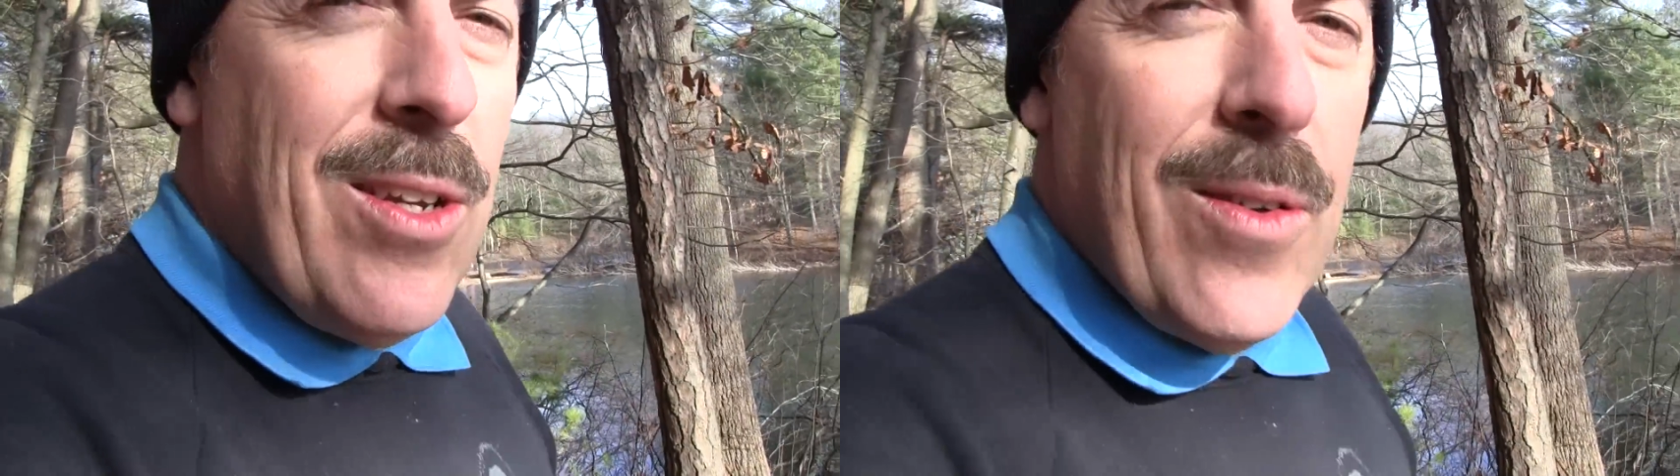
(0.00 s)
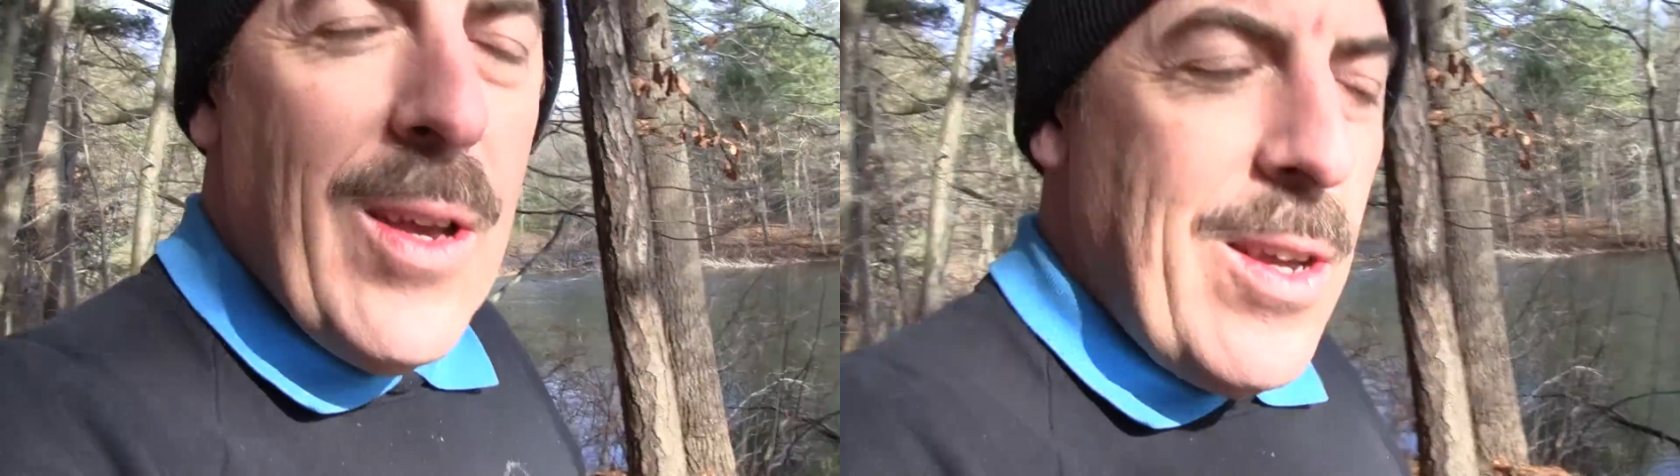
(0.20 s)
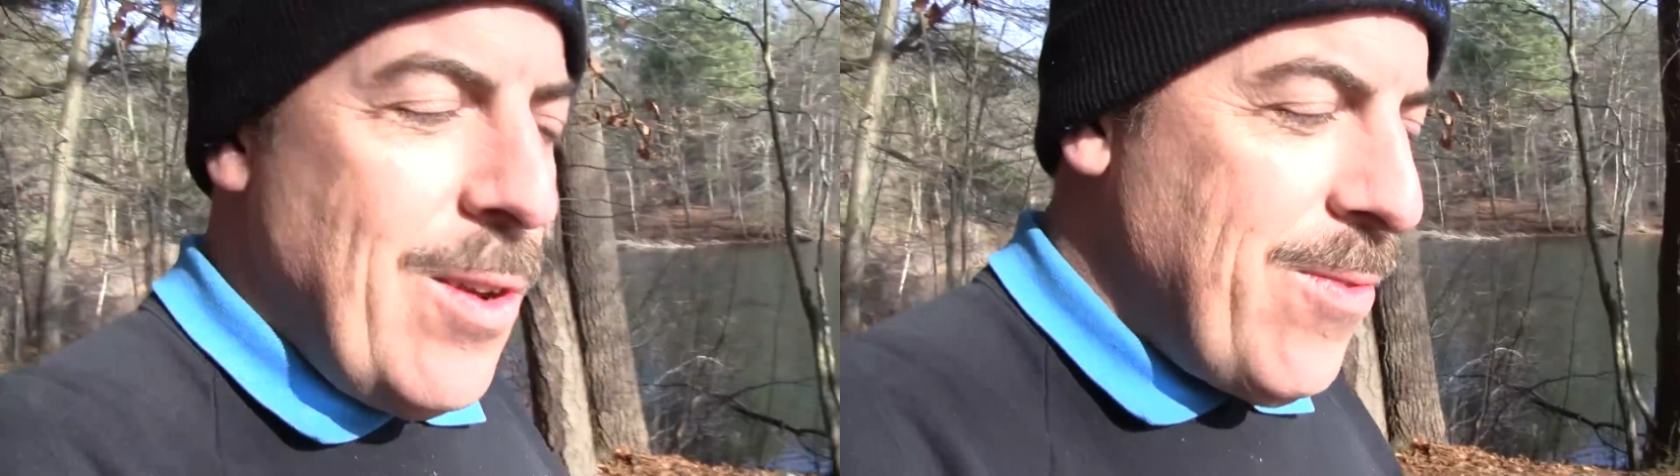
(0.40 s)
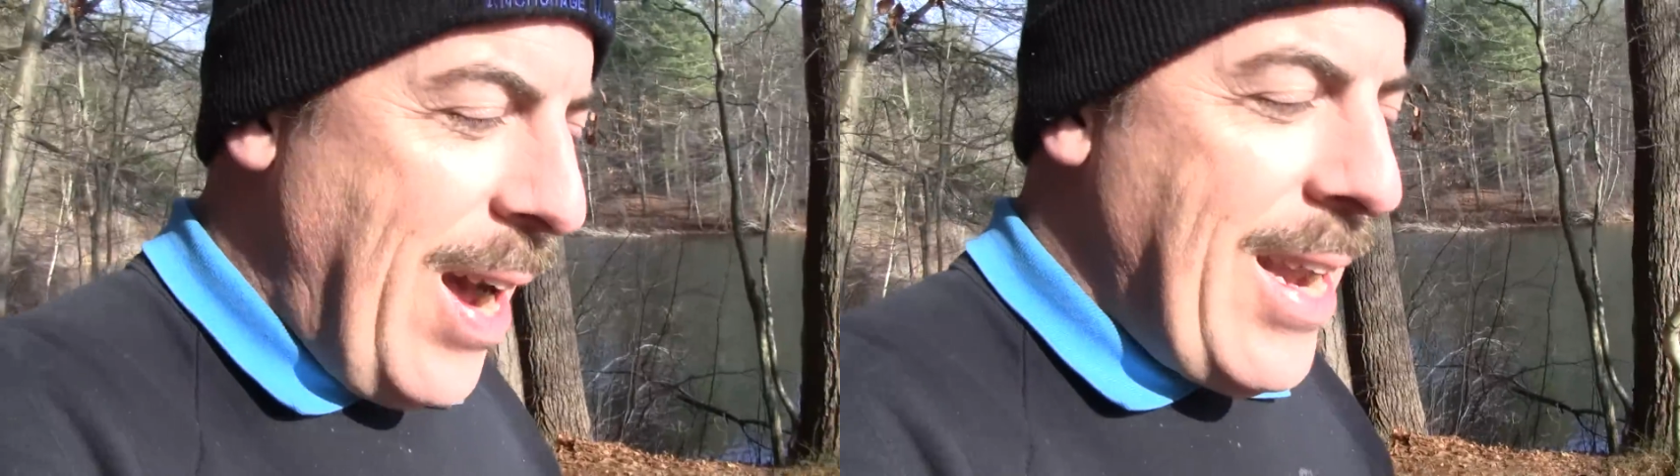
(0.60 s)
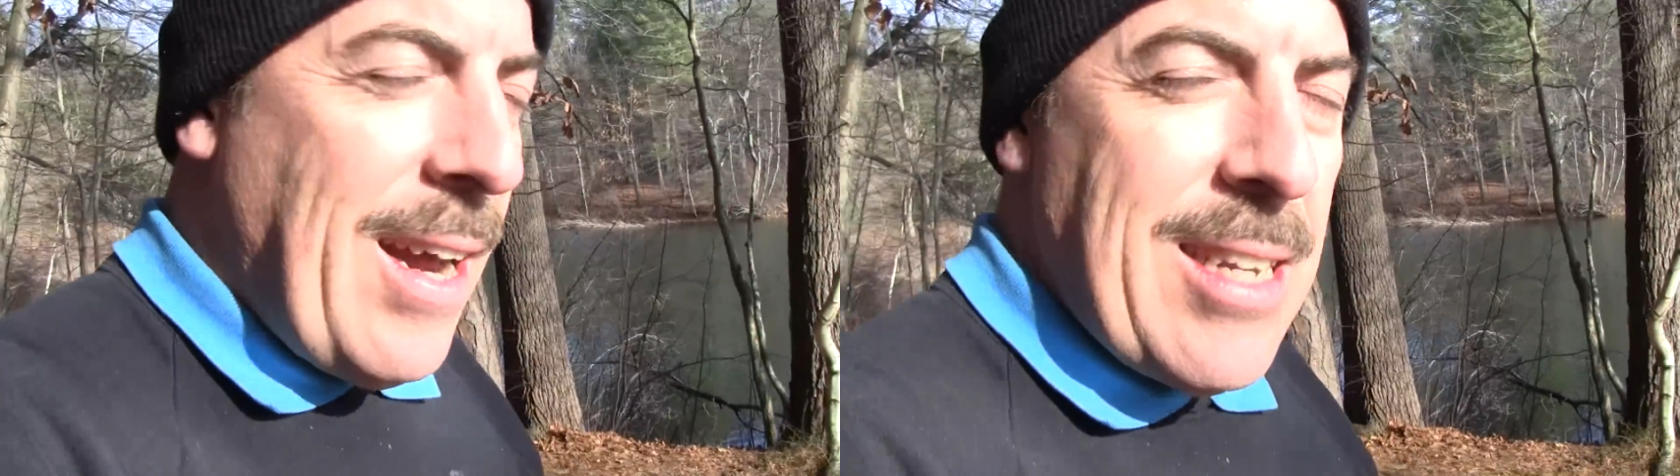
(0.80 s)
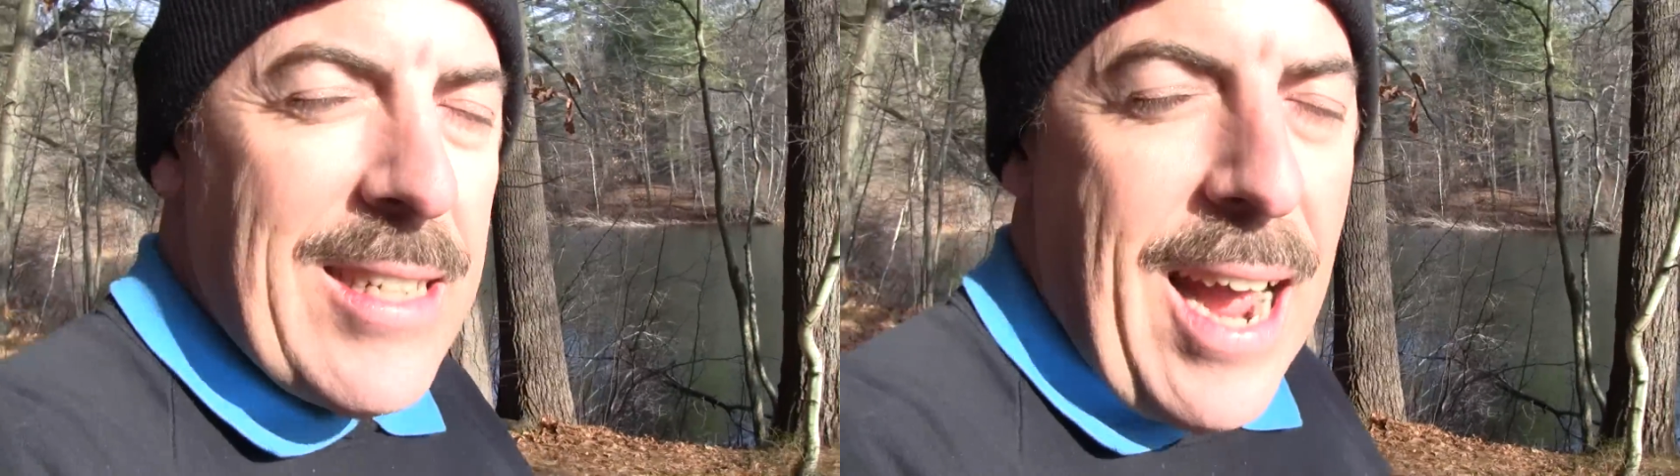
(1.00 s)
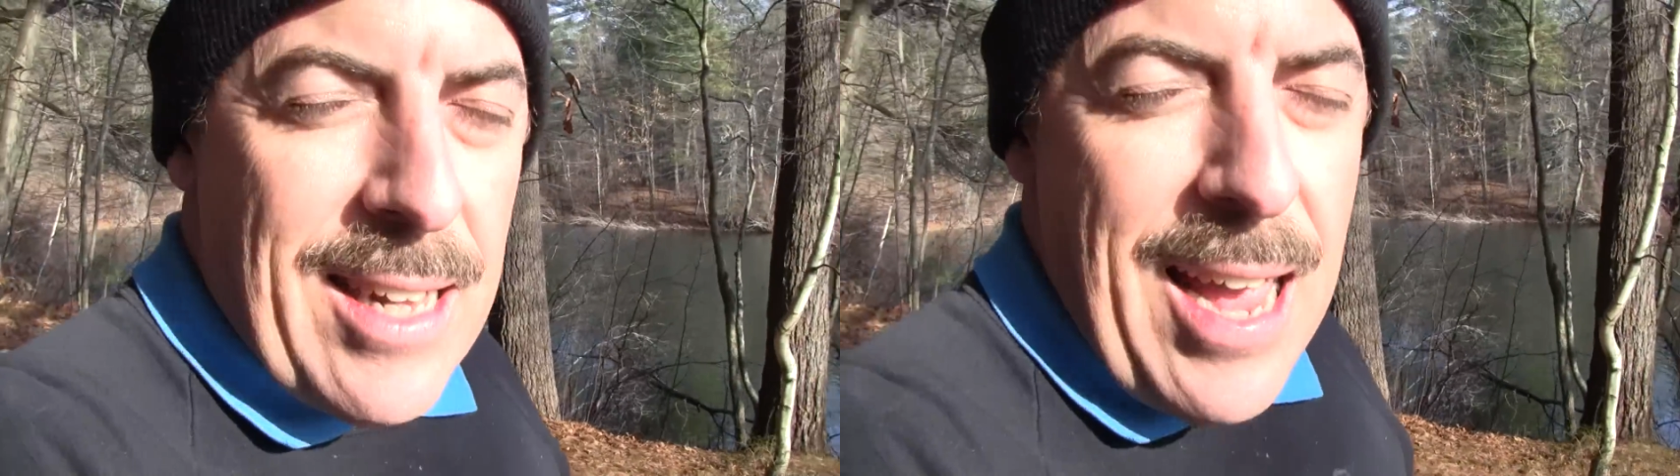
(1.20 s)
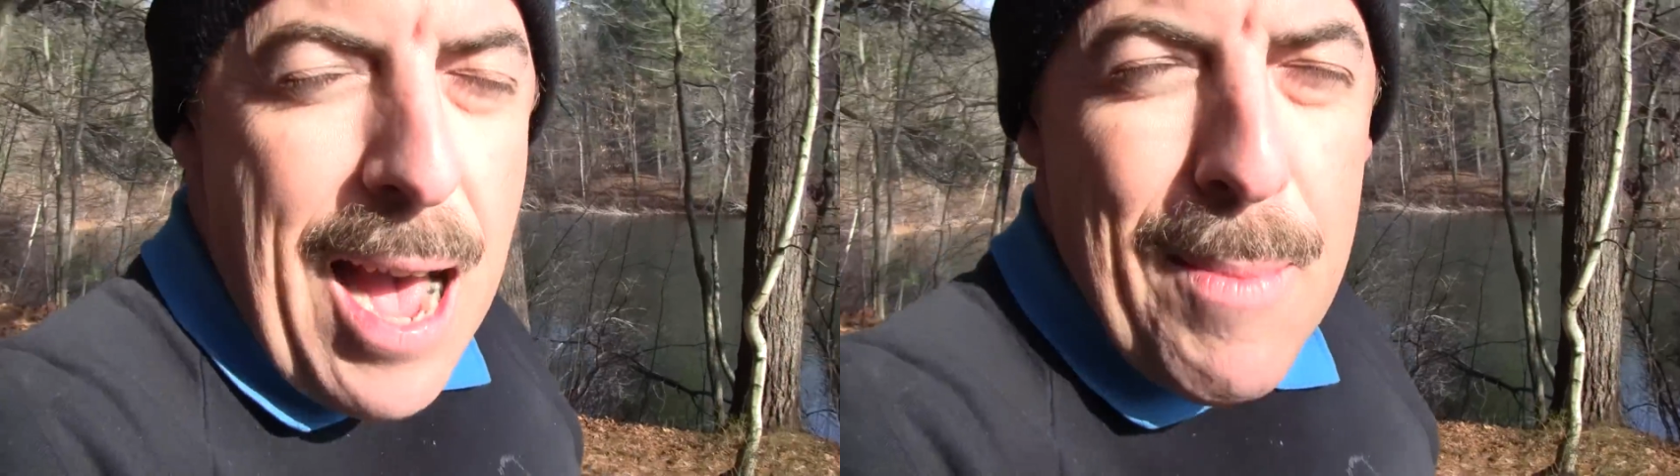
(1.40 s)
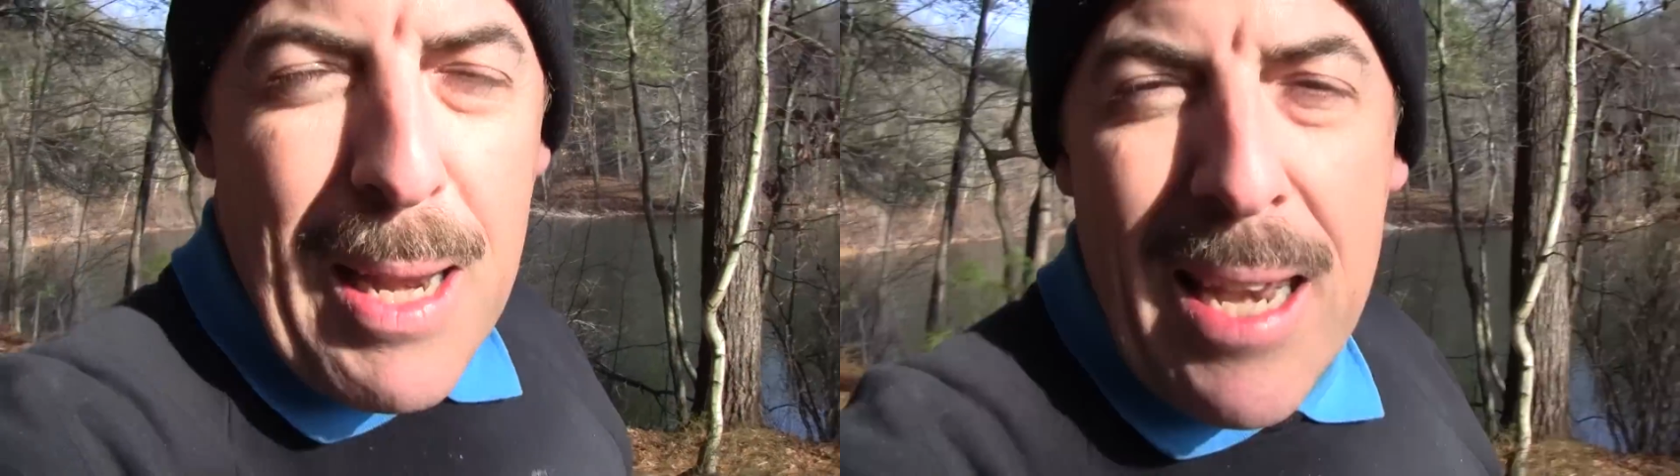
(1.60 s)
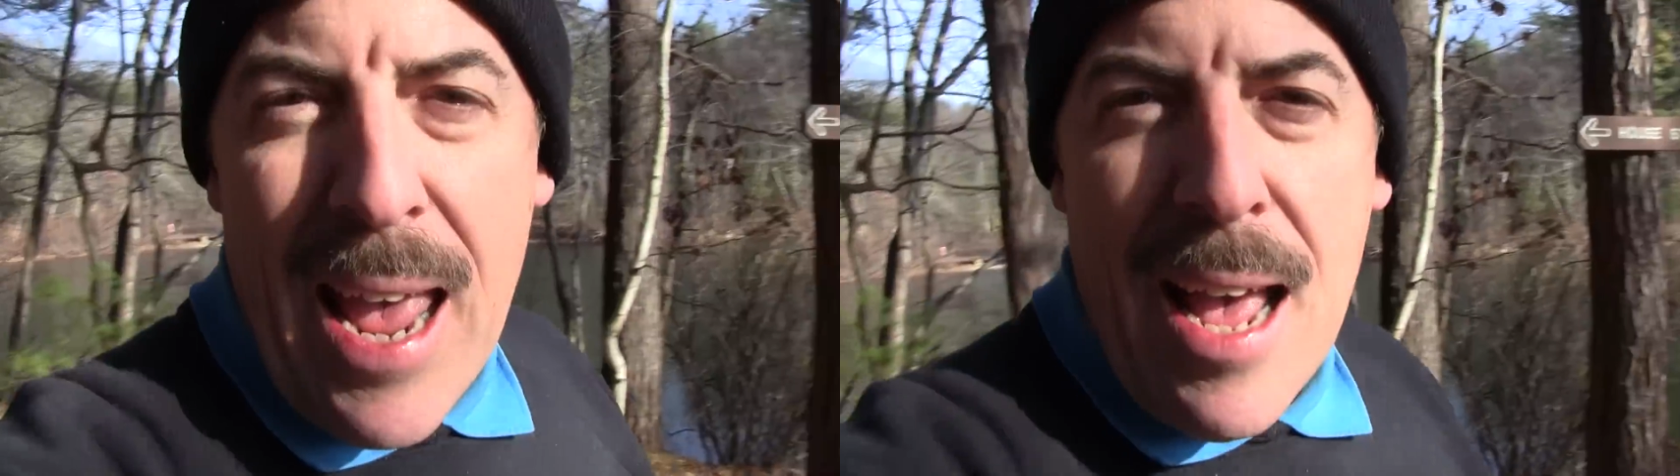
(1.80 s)
you find out exactly how
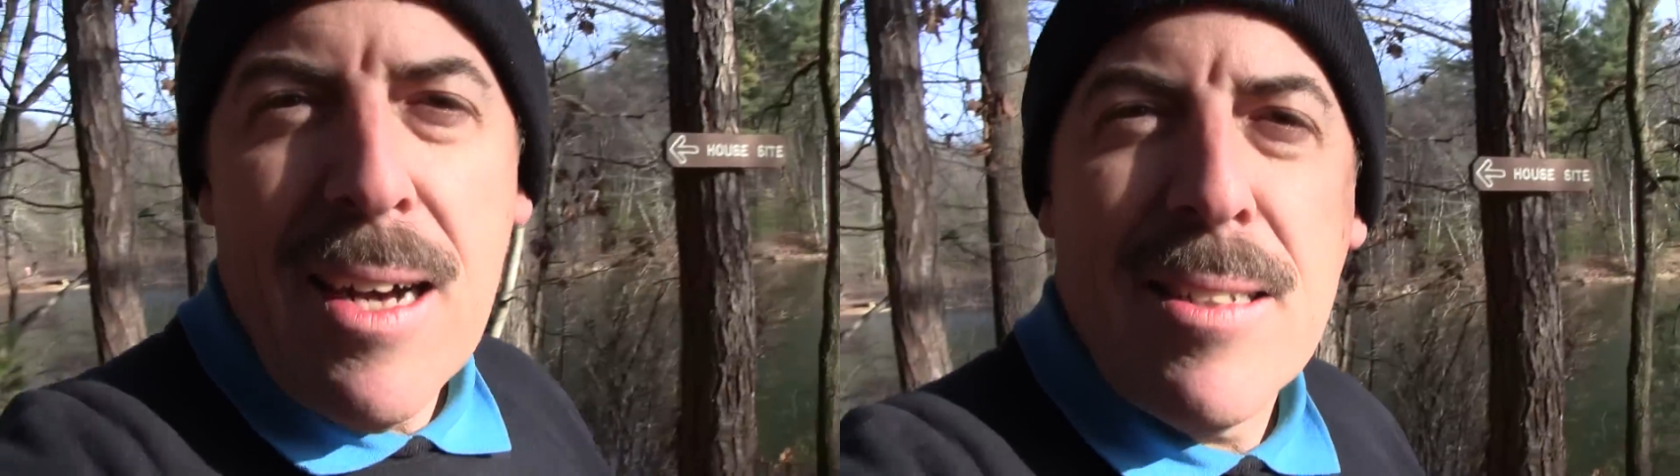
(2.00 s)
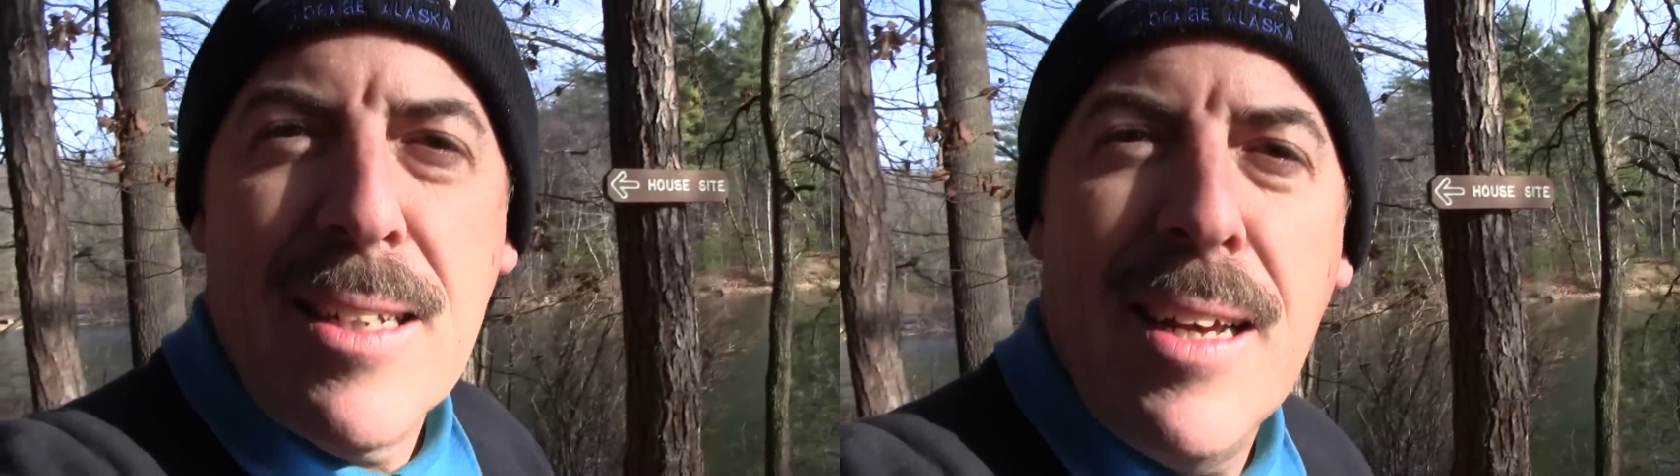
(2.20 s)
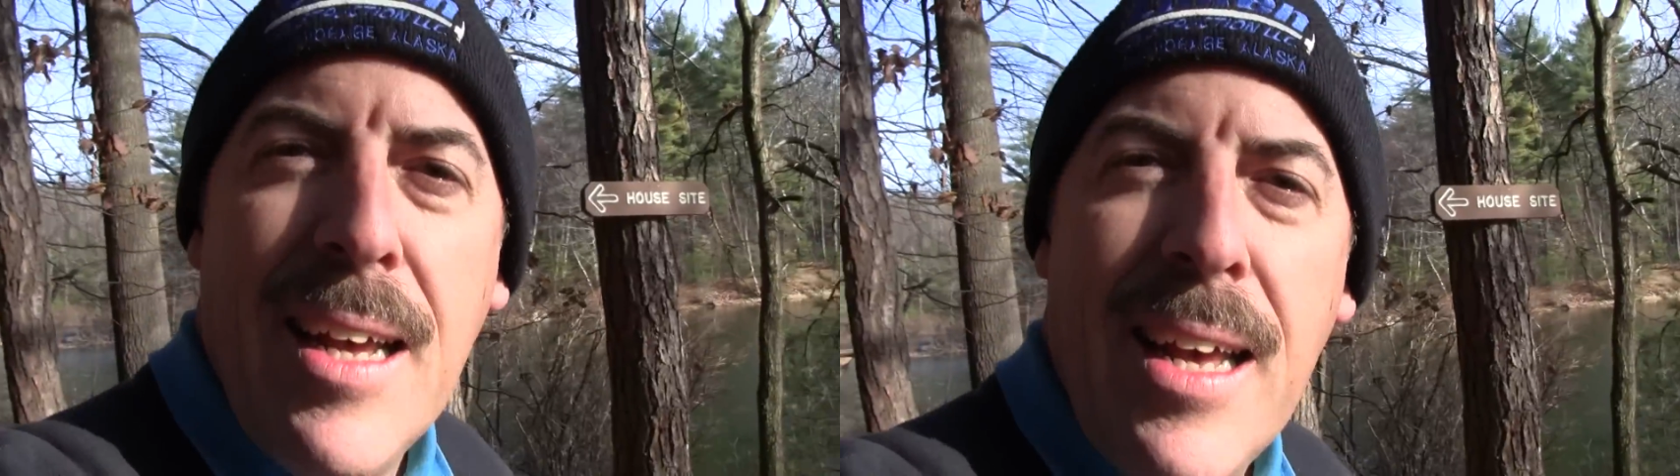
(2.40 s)
many nails